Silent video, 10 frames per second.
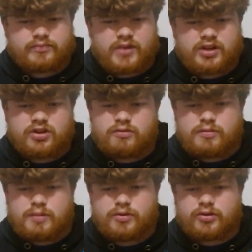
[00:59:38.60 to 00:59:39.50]

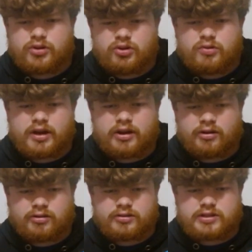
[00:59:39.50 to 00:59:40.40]
remember who I
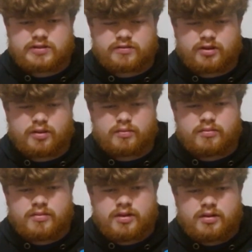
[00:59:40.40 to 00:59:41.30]
heard this from,
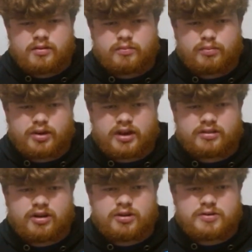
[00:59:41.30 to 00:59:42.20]
but I
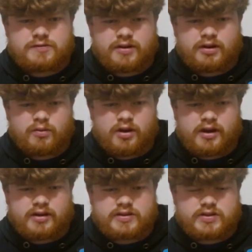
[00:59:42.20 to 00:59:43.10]
thought it was very
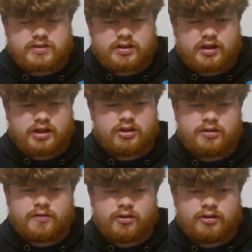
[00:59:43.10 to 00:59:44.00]
wise. I could
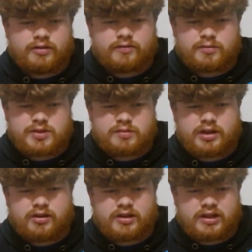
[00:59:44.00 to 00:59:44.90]
have heard it from
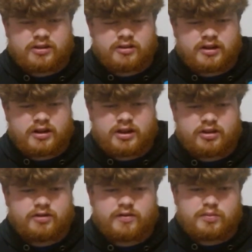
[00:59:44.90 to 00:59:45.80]
somebody on the internet. I
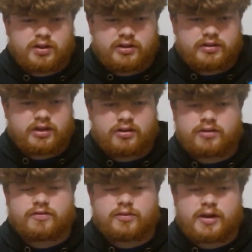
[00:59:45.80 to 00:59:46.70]
could have admittedly heard
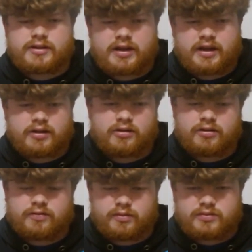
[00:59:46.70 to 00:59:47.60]
it from my dad, heard
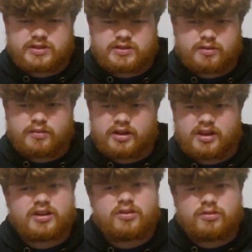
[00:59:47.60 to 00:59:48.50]
it from
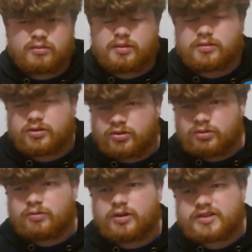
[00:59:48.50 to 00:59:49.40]
somebody. I don't remember
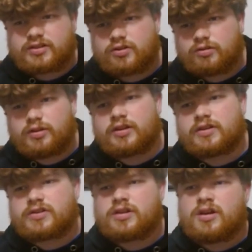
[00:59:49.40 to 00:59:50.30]
who it was that told me
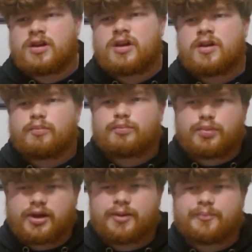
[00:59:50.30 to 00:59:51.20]
this.
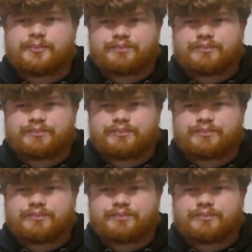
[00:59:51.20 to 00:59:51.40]
But